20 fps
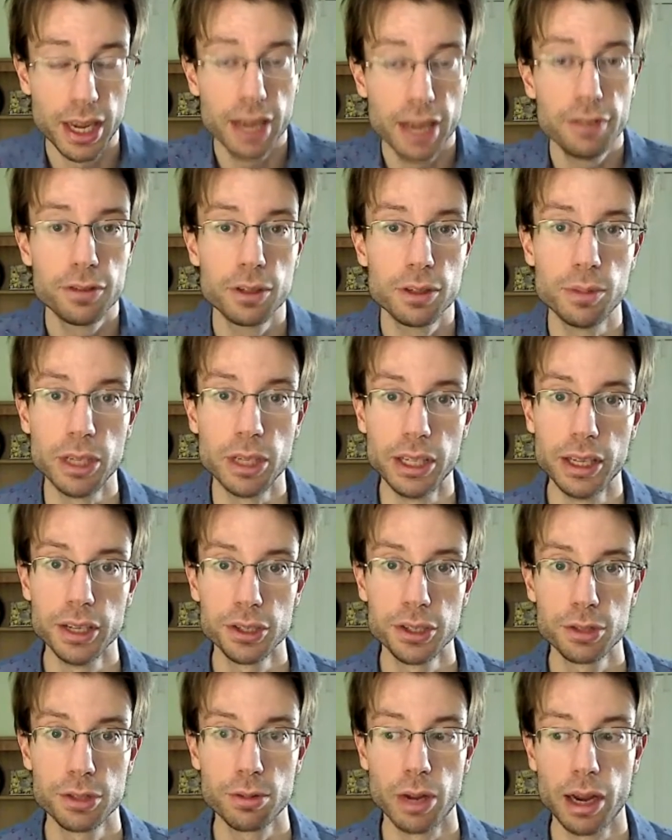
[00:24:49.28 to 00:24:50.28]
have to be
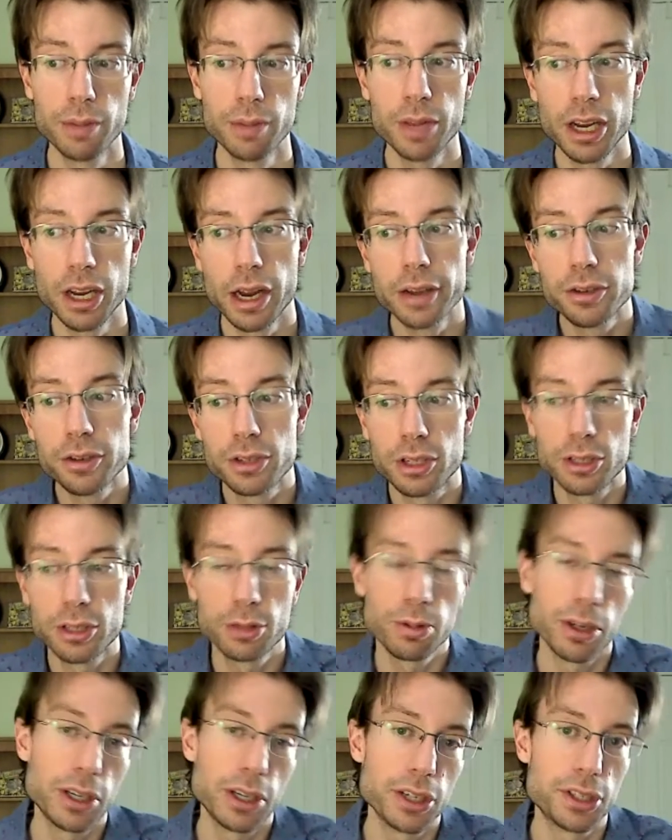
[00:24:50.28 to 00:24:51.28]
this one. I mean, I use
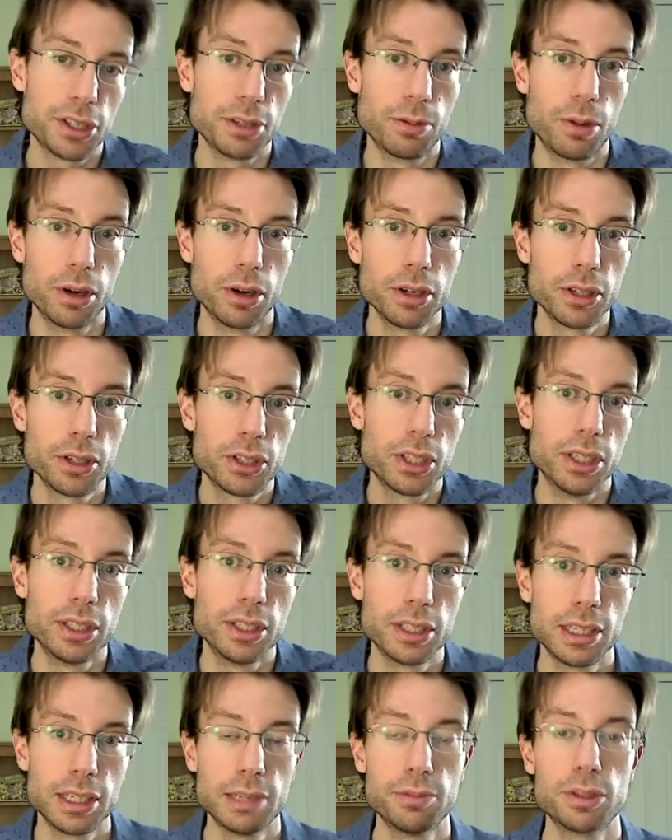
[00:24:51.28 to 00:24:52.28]
this one because it works and
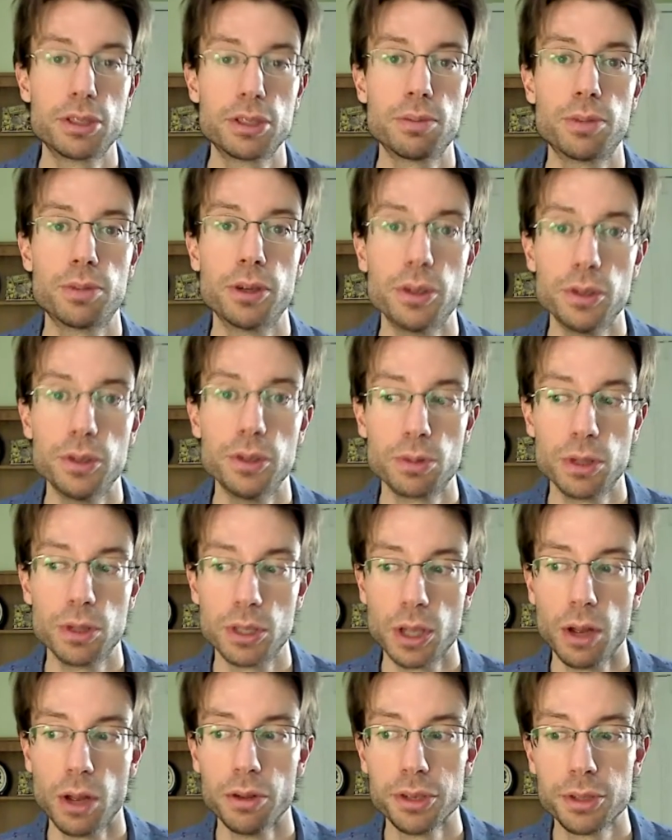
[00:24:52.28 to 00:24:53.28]
it seems to produce
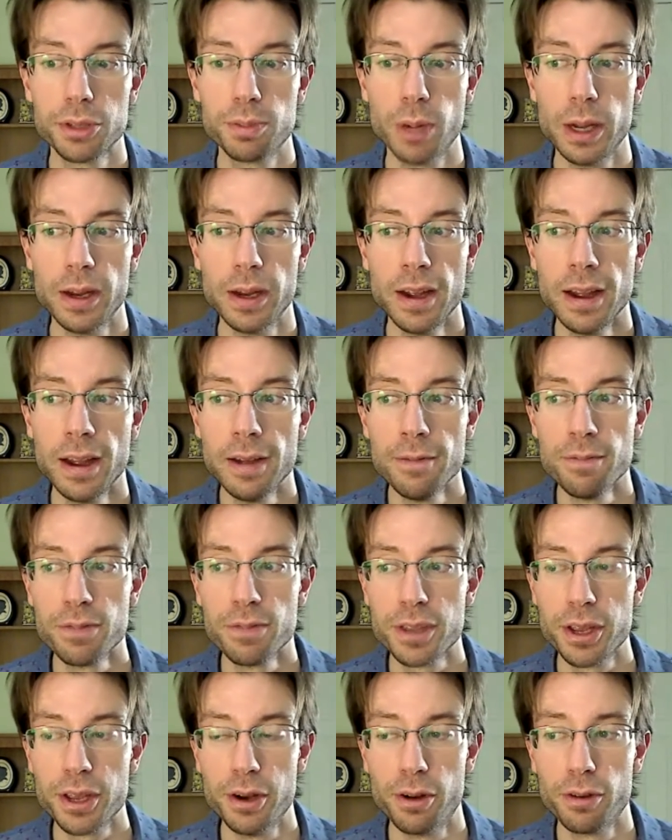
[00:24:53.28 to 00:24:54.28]
results. But
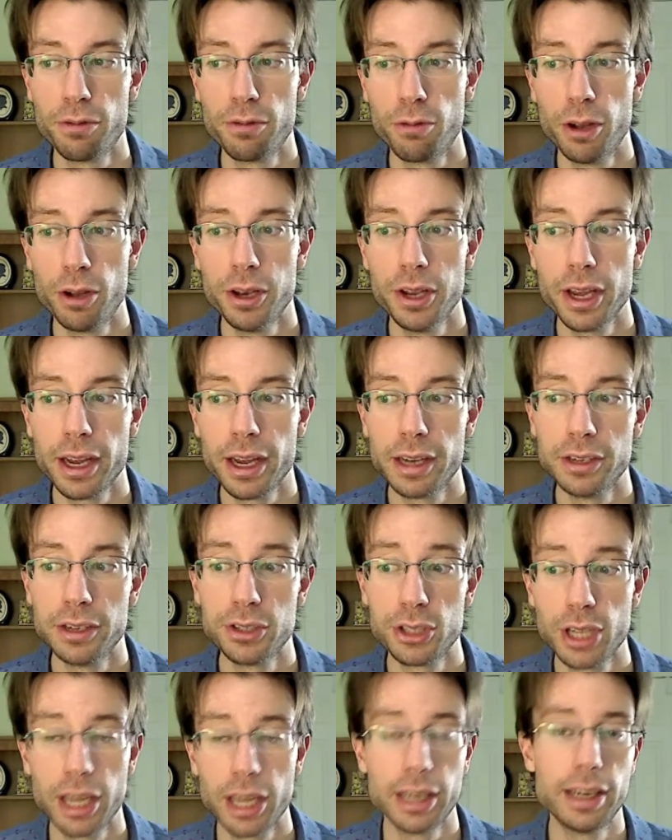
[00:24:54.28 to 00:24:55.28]
if one day I
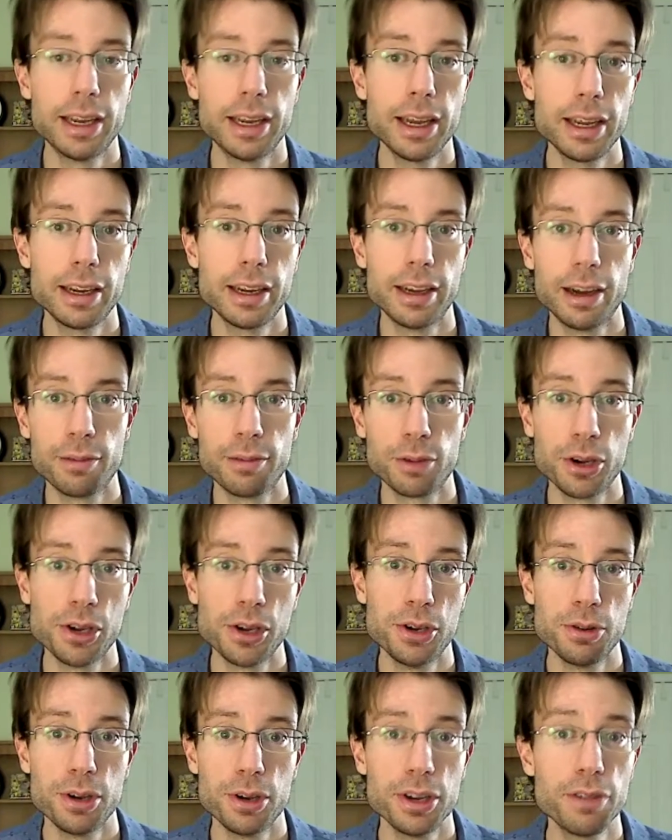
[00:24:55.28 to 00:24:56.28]
decided, hey, I'm going to
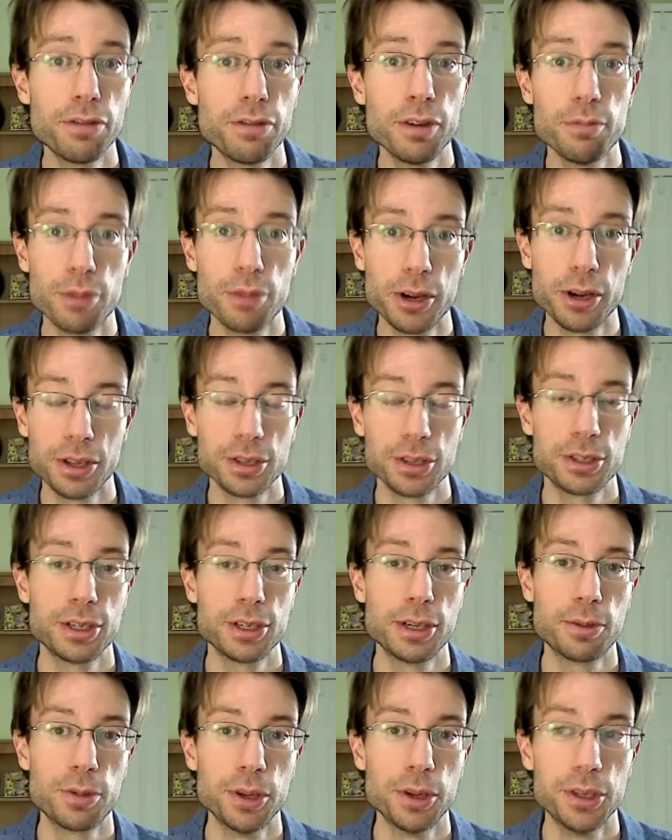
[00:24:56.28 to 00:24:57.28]
do a different breathing
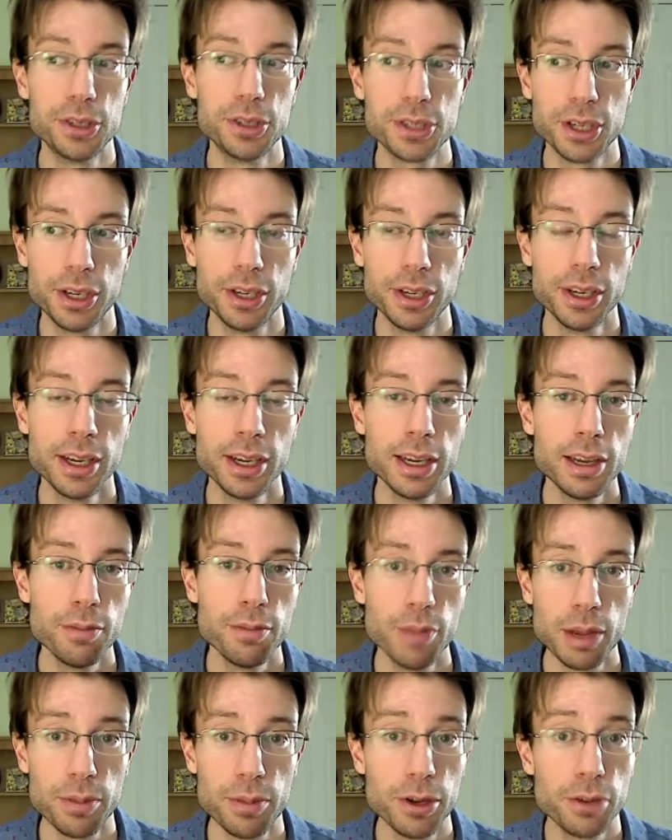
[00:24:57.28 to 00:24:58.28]
sequence, and
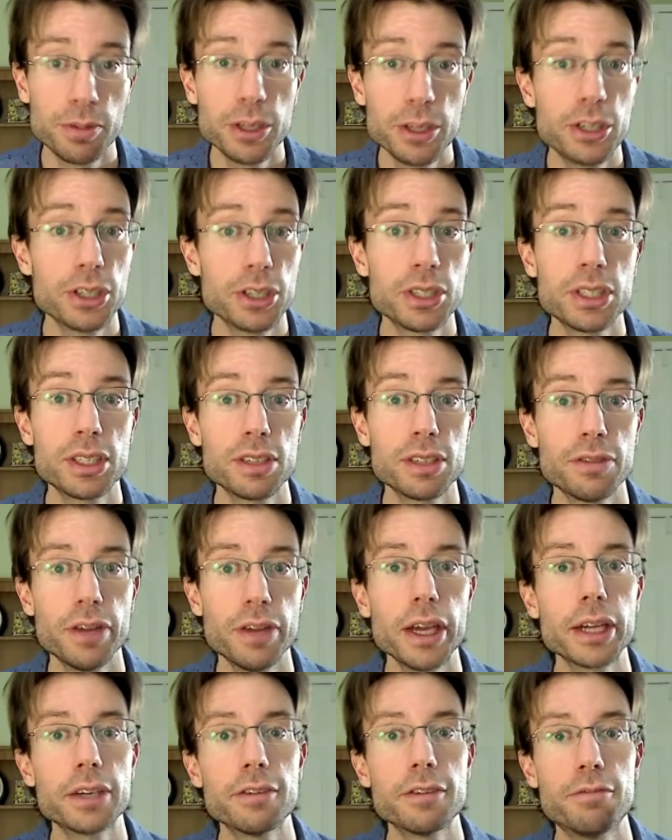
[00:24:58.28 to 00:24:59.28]
maybe it'll be just as
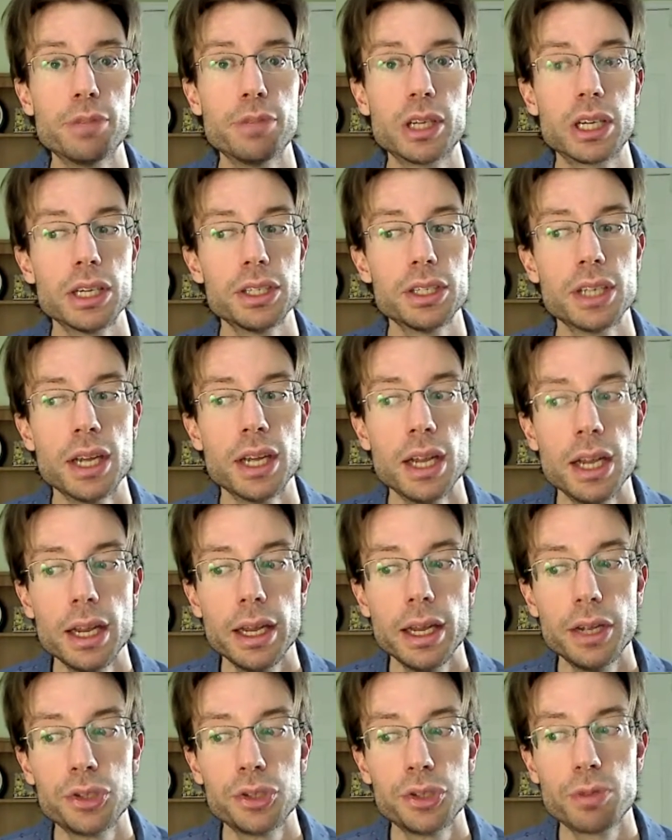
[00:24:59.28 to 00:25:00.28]
effective, because
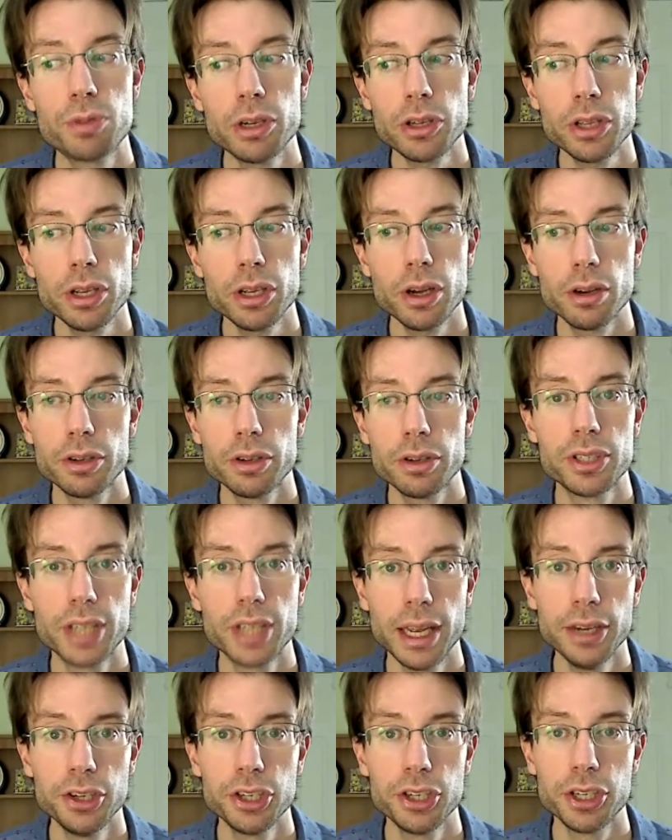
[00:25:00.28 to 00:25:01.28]
it's really our
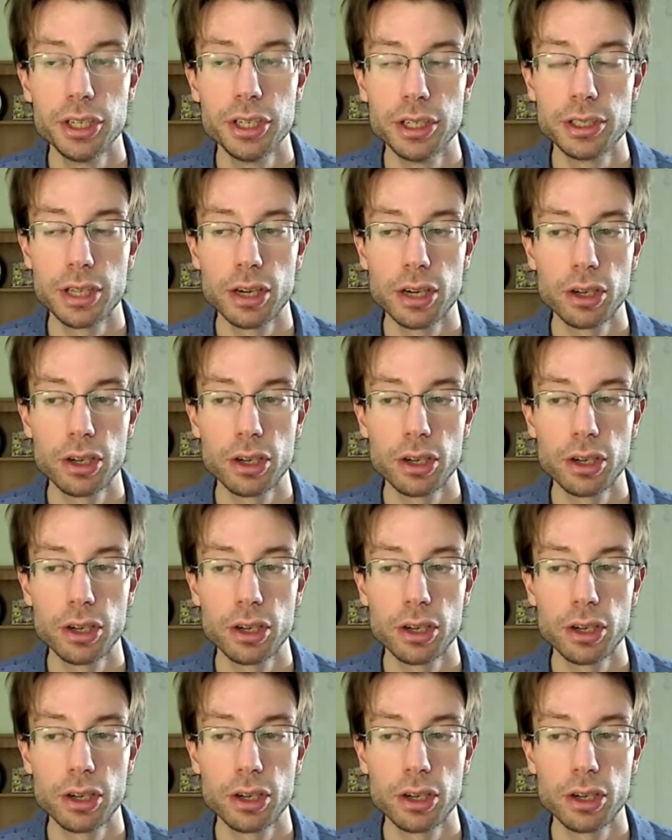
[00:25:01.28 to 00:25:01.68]
intention, it's our